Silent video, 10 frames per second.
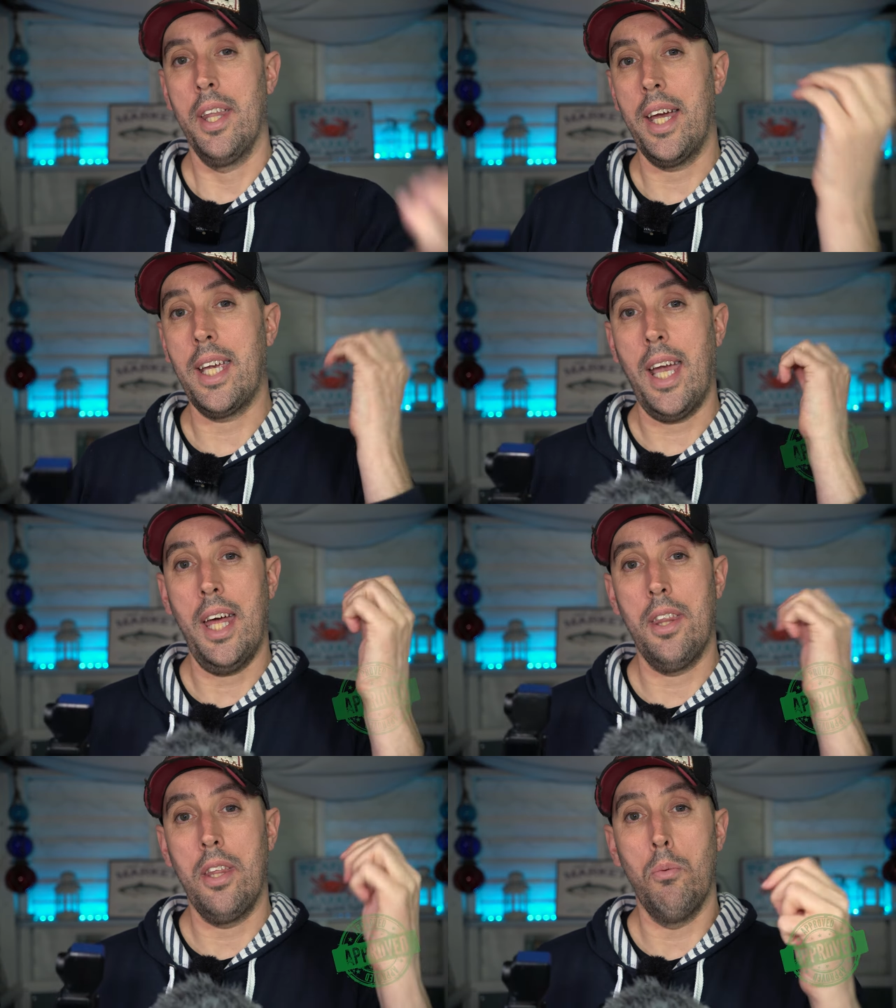They
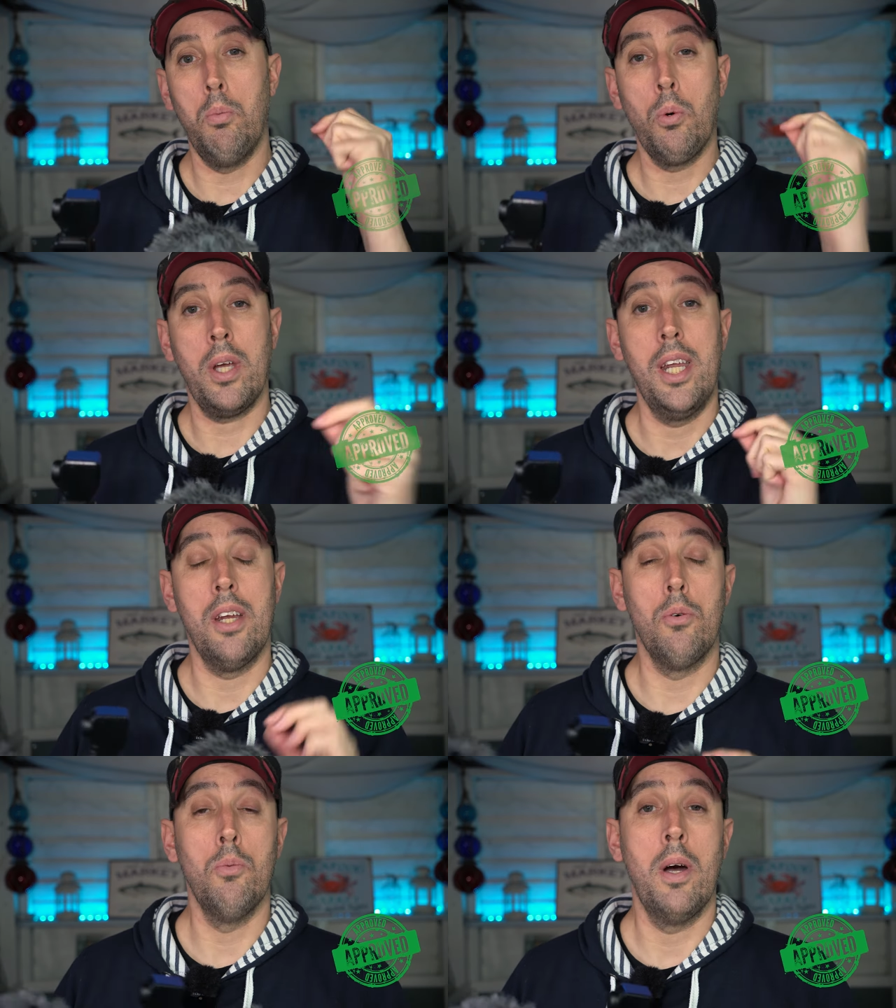get the Walking
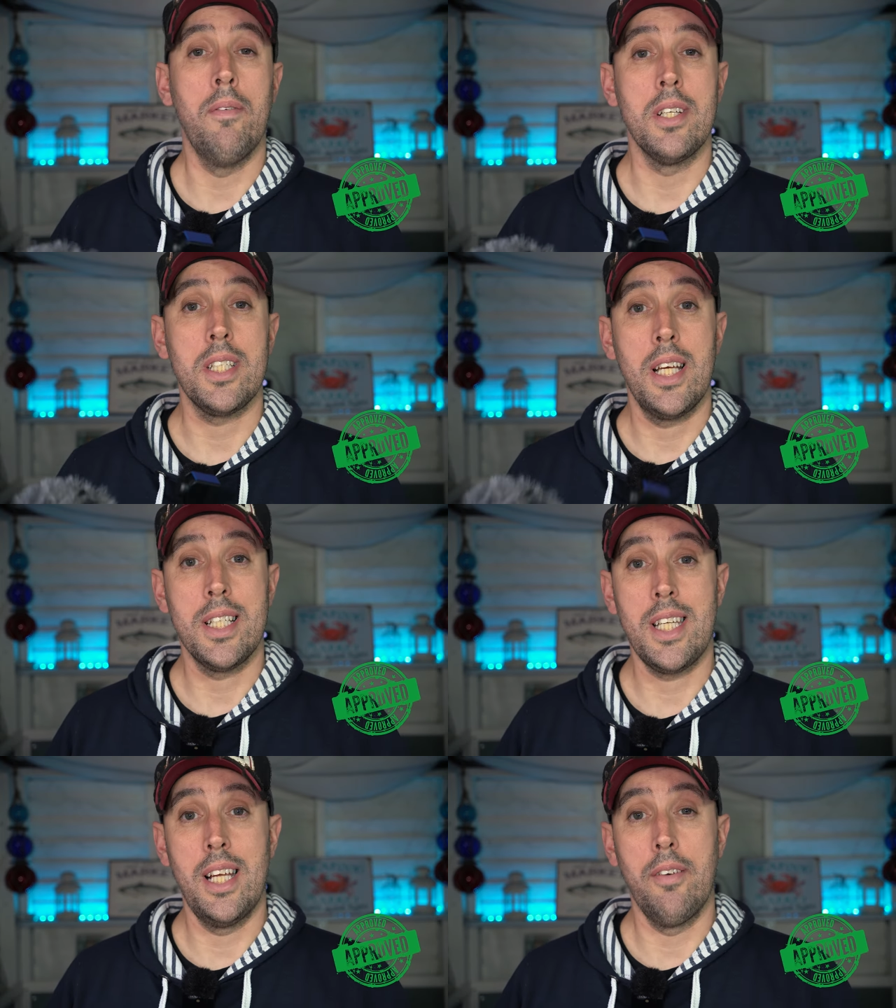In All Weathers
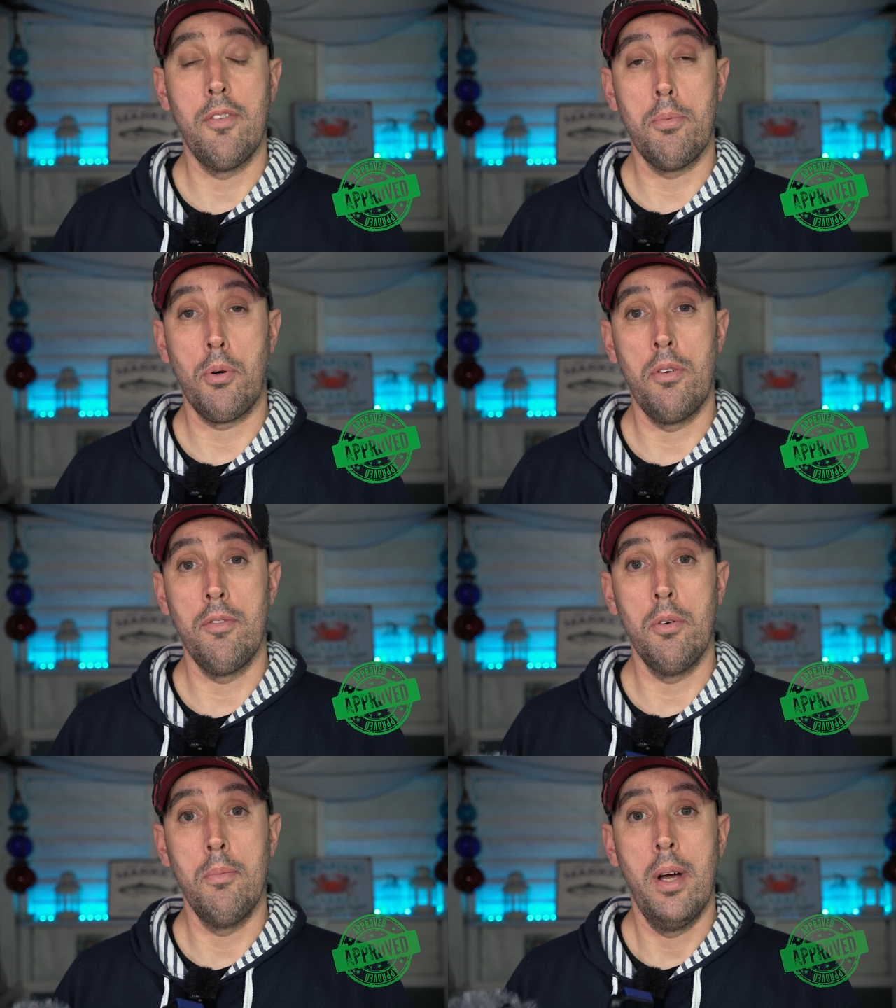seal of
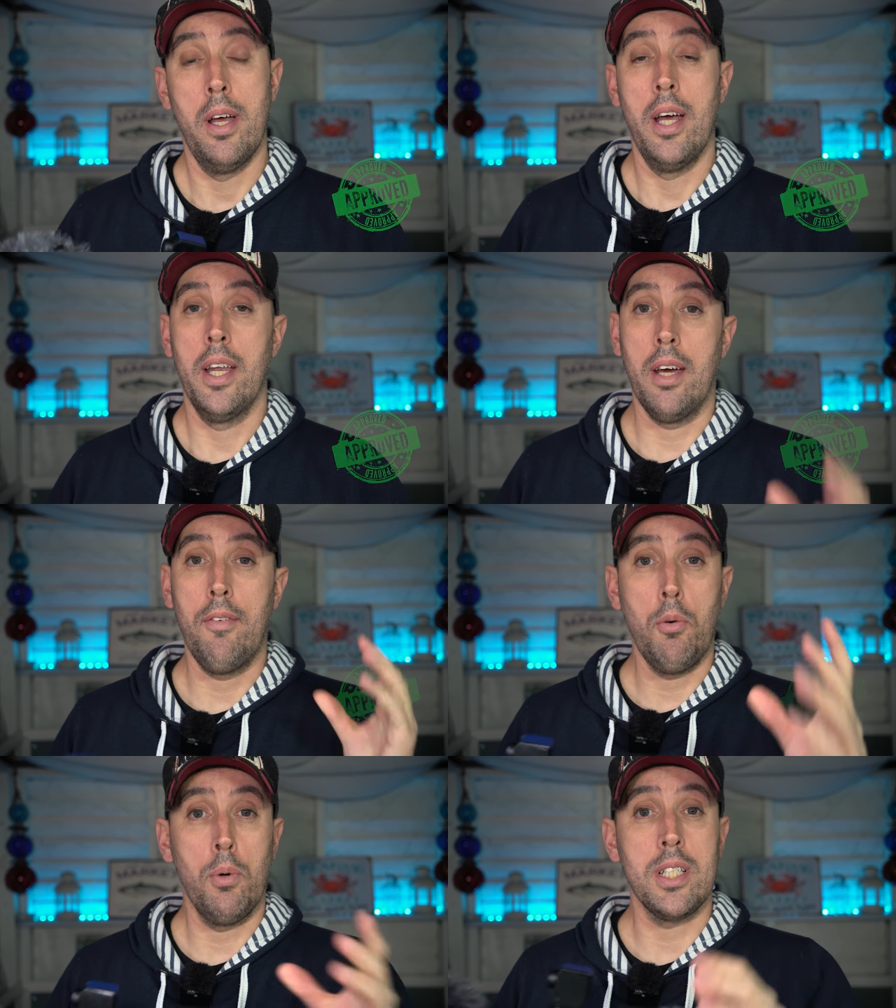approval. Now,
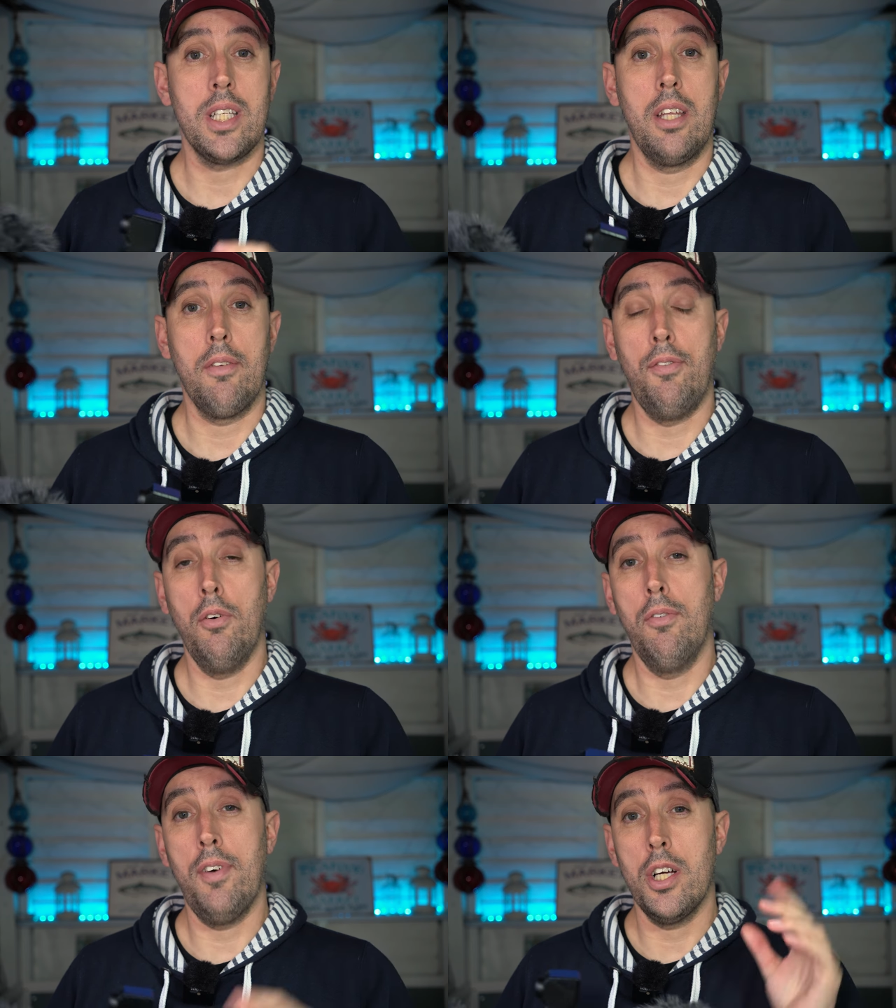if you want to see the
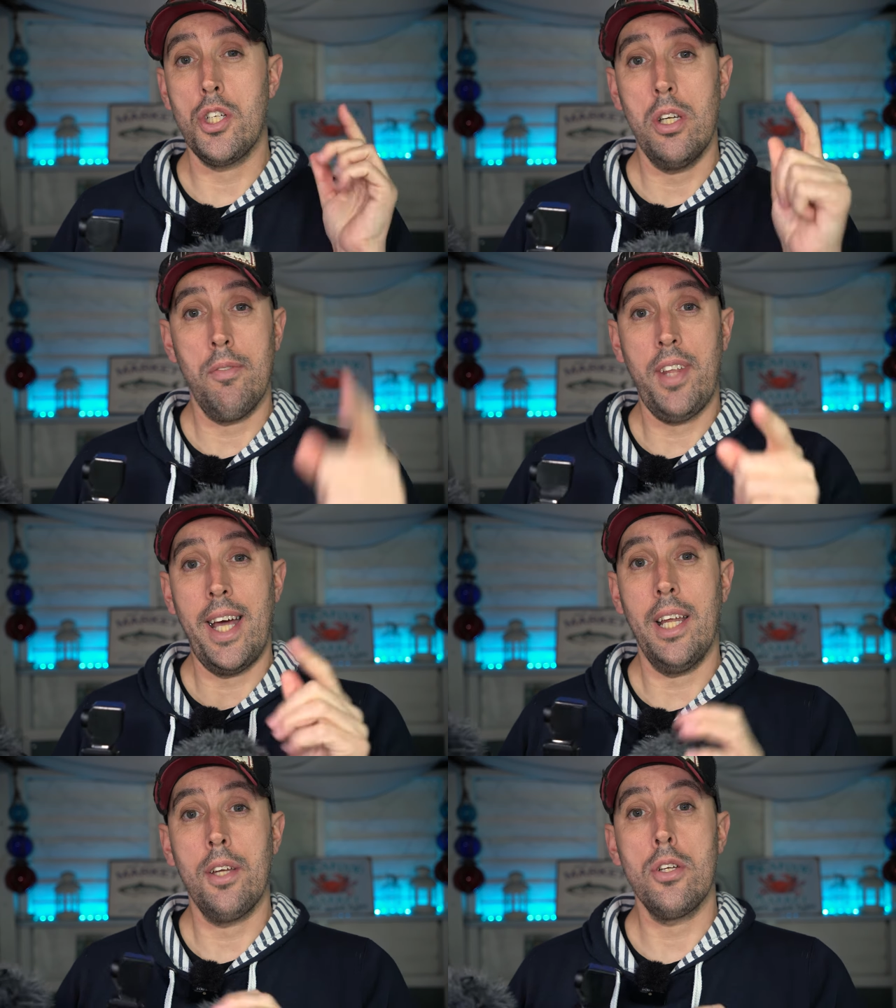full version of
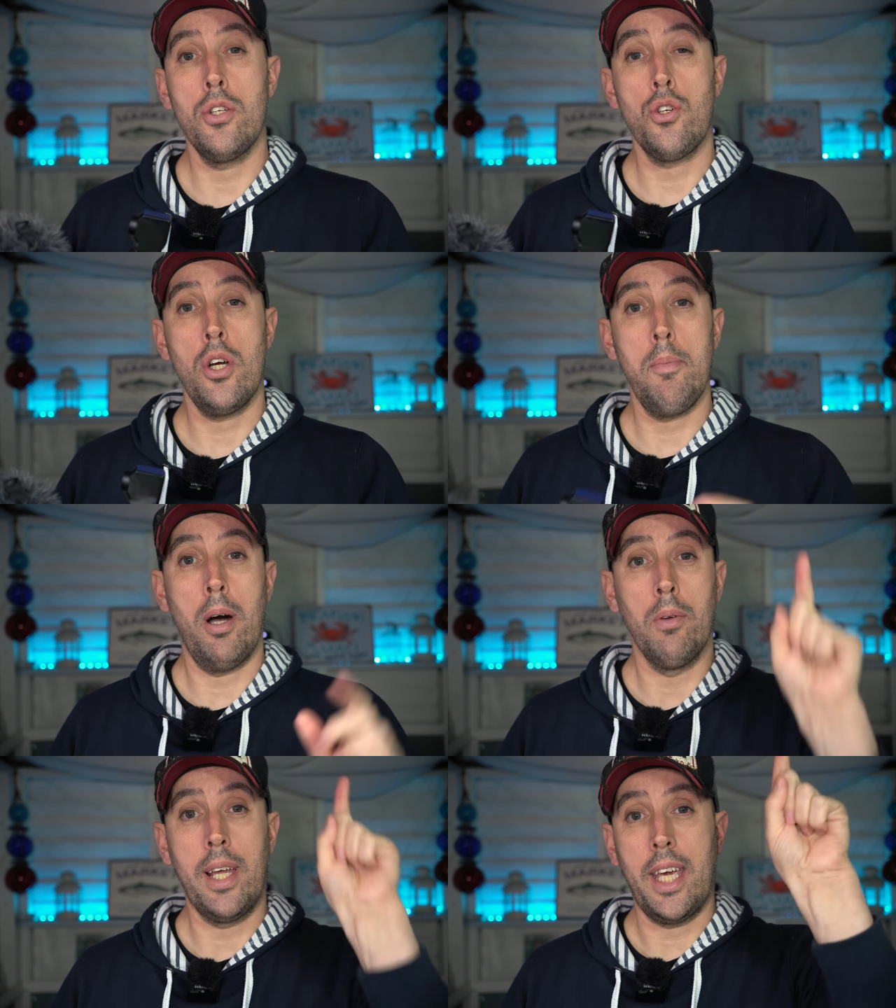that London trip,
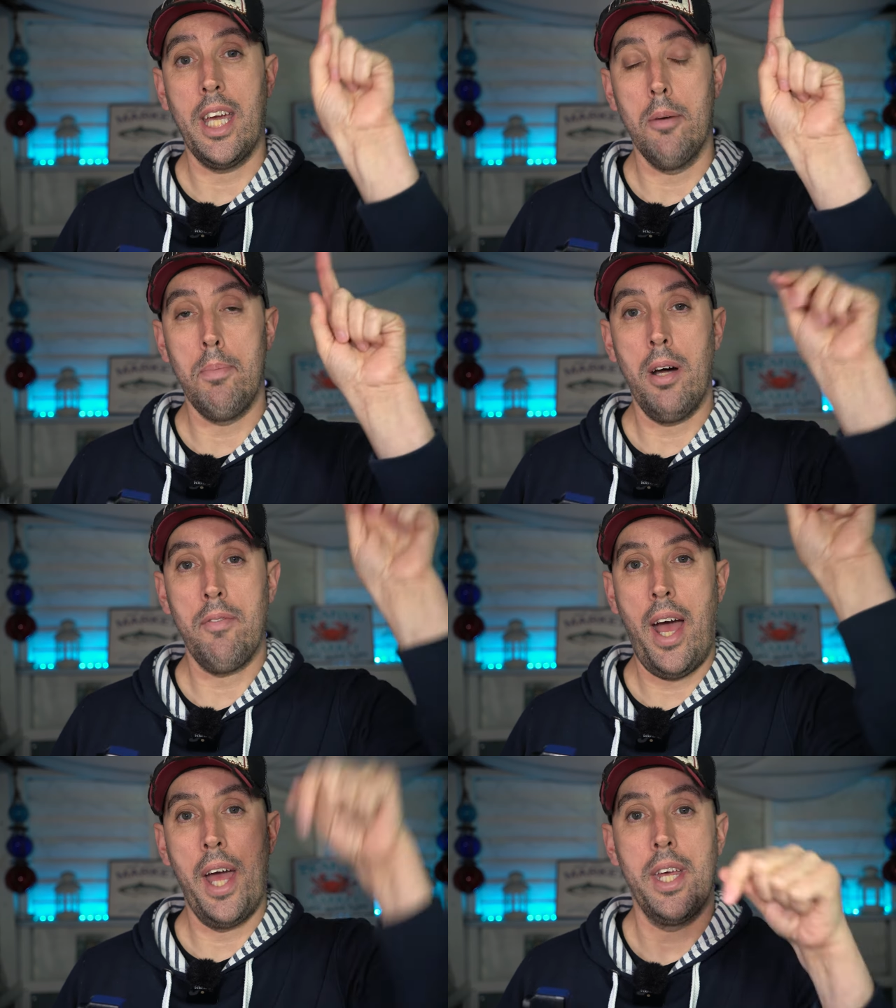I'll link it
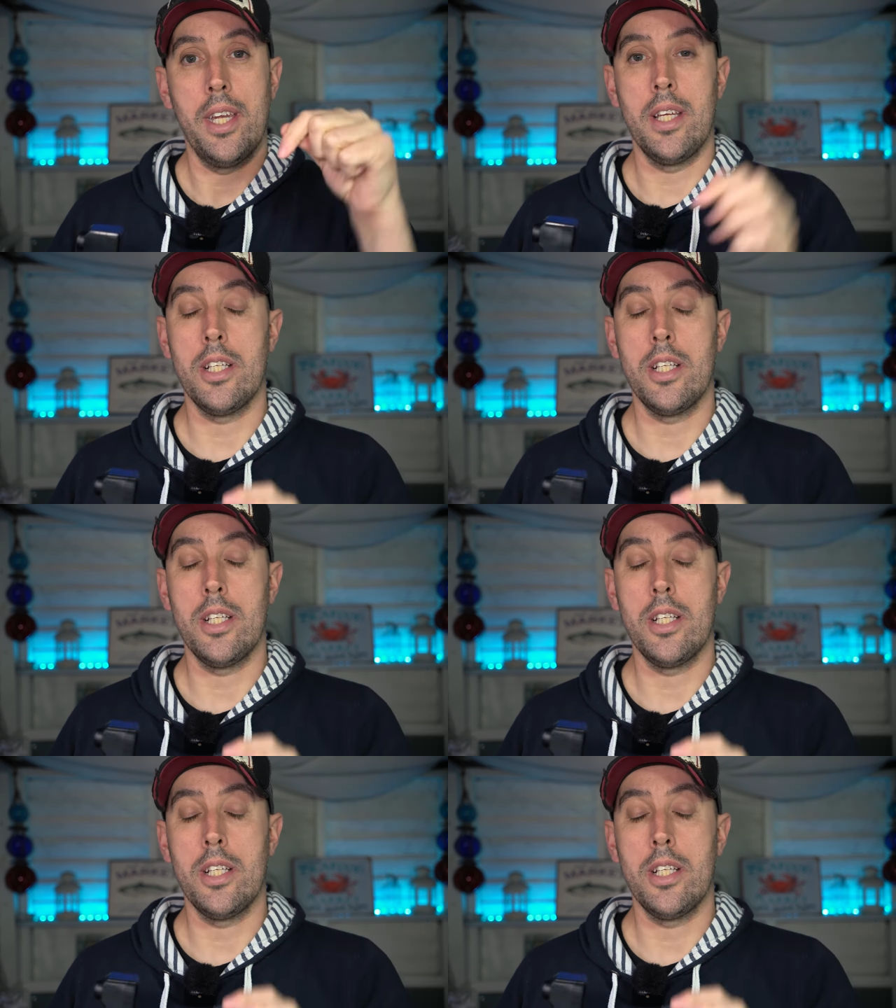above and in the